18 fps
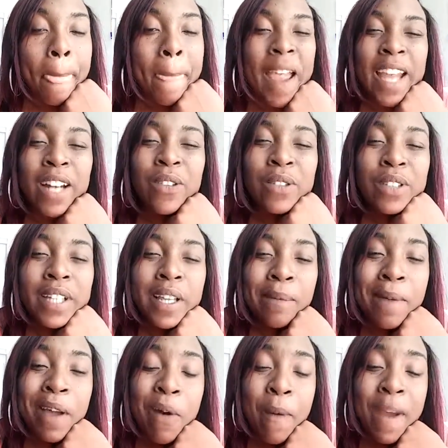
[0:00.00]
I don't
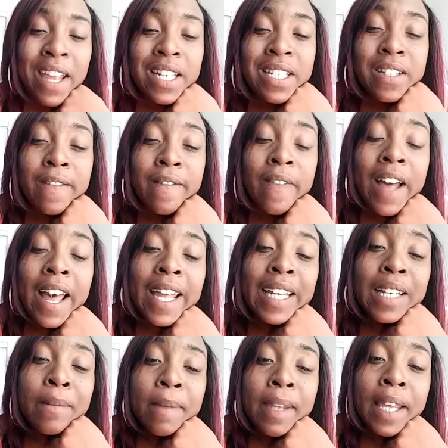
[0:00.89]
let my weight
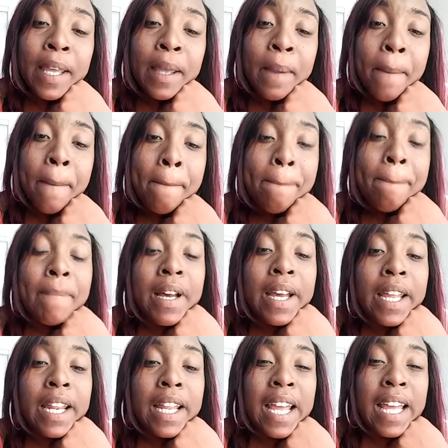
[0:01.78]
define me,
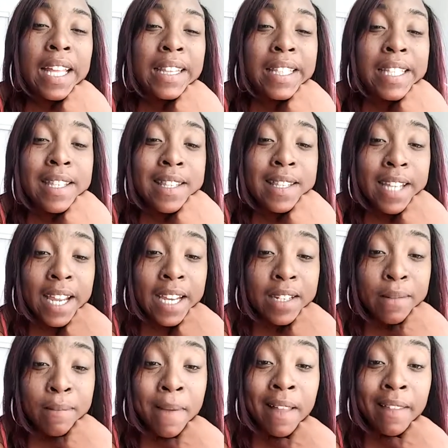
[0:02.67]
but at this
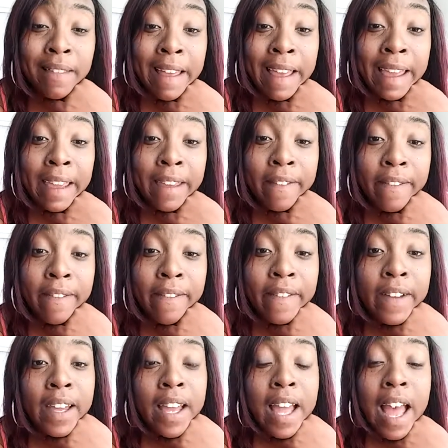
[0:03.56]
stage in my
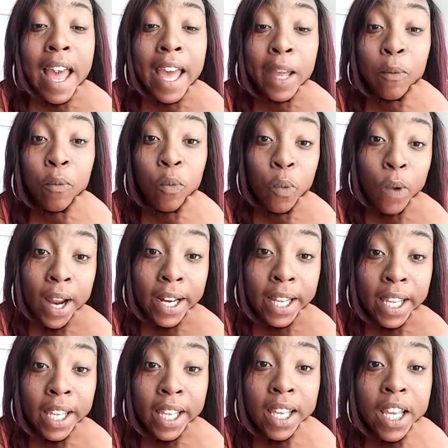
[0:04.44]
life, I'm
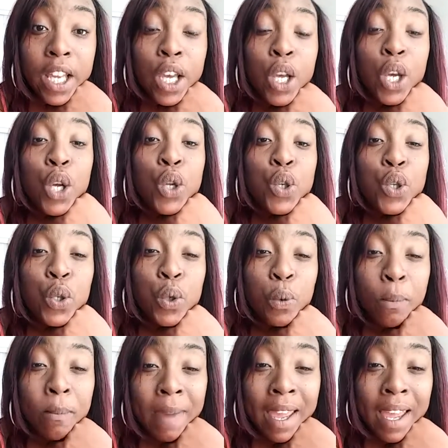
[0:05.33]
ready
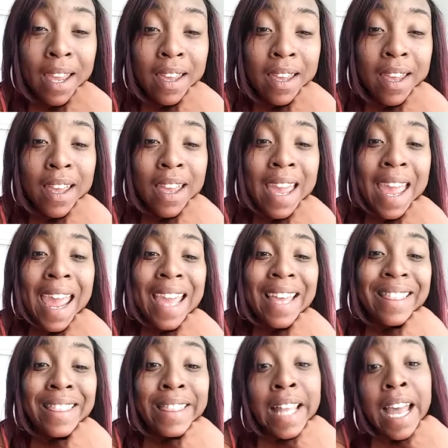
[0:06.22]
to make
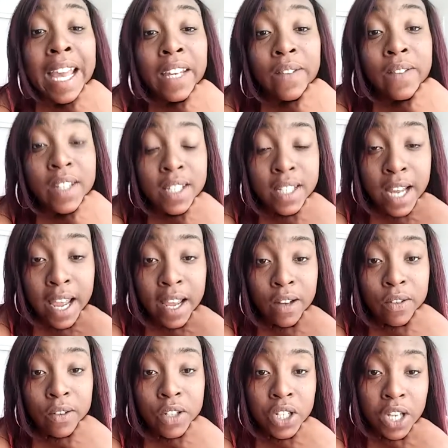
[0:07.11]
a
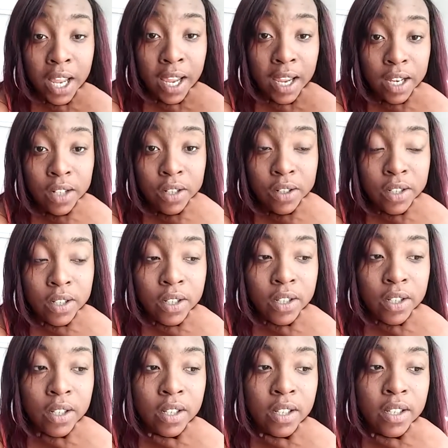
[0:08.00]
lifestyle
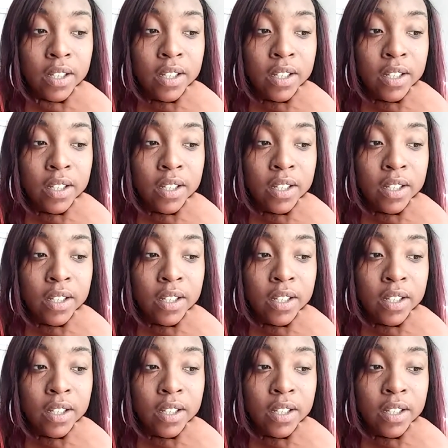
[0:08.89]
change.